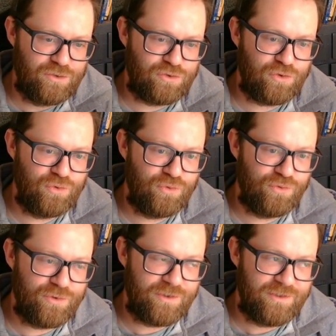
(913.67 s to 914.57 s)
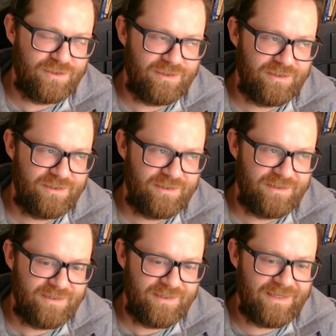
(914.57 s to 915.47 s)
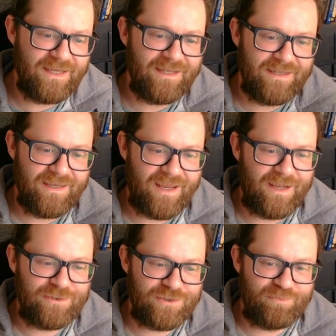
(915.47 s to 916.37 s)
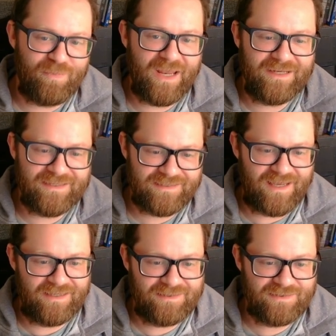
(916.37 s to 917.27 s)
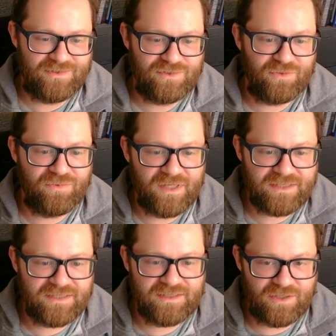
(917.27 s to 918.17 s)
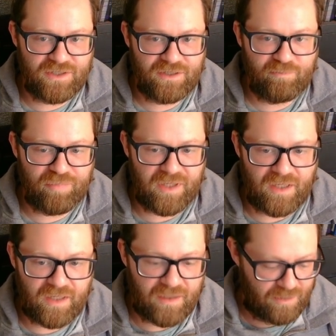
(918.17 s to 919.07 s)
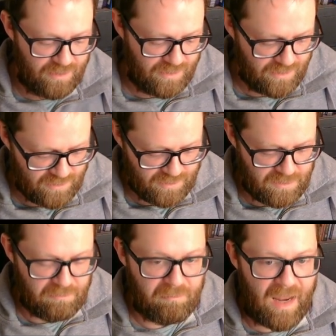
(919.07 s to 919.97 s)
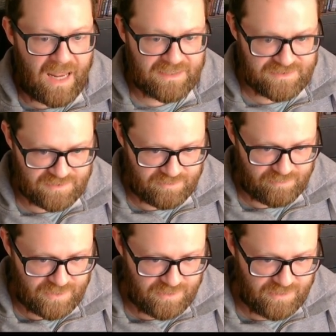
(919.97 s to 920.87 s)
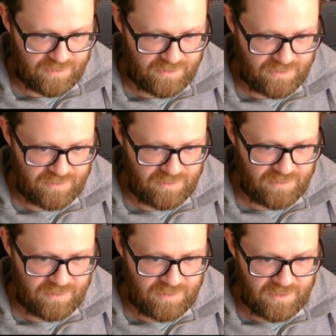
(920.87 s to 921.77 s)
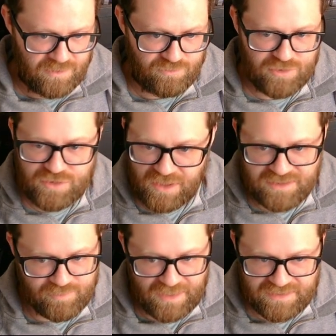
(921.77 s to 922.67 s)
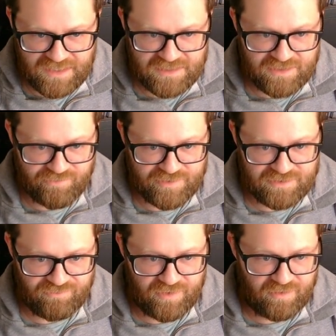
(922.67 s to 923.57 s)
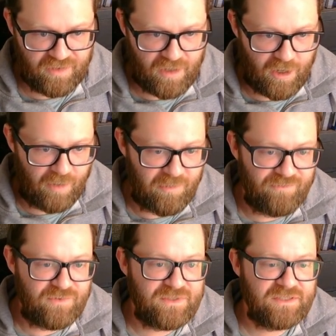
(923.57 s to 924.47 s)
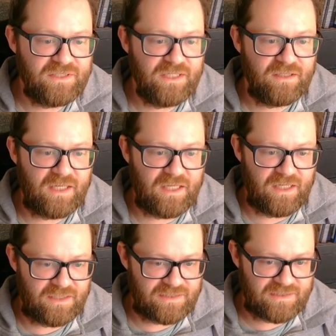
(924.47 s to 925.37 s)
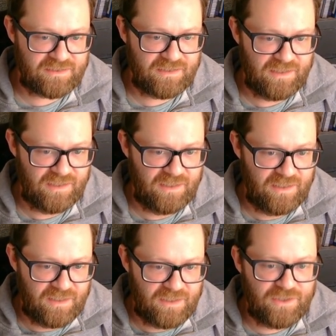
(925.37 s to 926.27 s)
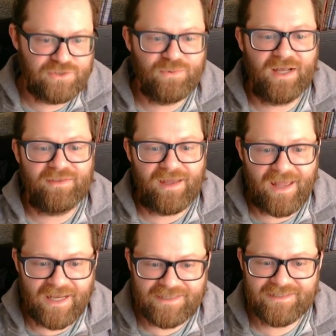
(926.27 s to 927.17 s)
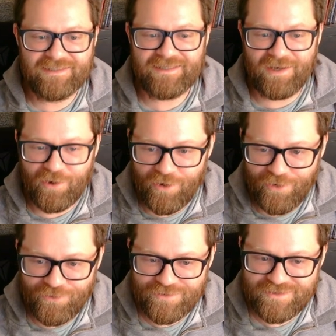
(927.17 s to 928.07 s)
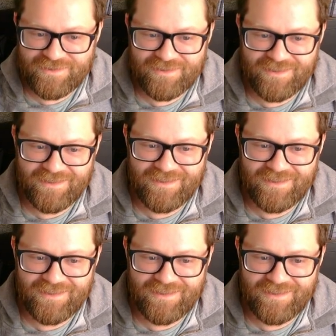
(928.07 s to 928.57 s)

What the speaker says: to get the answer to make sense. So this is going to be maxim, which doesn't make sense if we're severely harmed. But if you steal a kiss, because we've got the X's and O's.